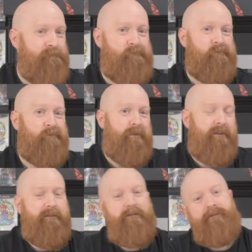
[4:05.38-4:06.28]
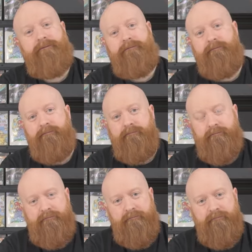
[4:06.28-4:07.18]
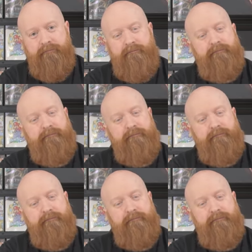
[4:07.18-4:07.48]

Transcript: This person isn't speaking.